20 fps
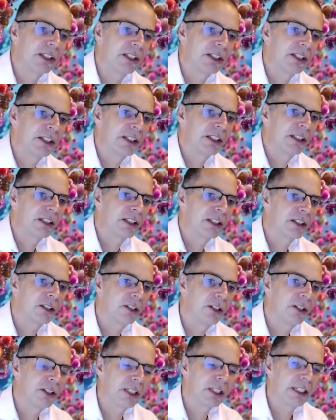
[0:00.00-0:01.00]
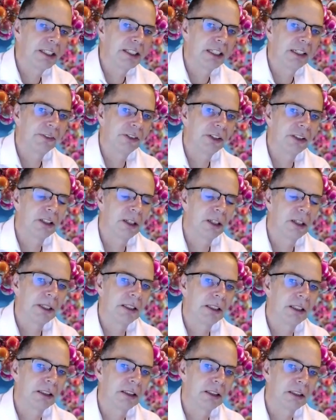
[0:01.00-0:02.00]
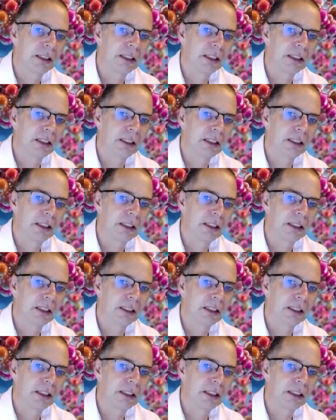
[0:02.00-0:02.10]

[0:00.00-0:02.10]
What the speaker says: It's usually different. I mean,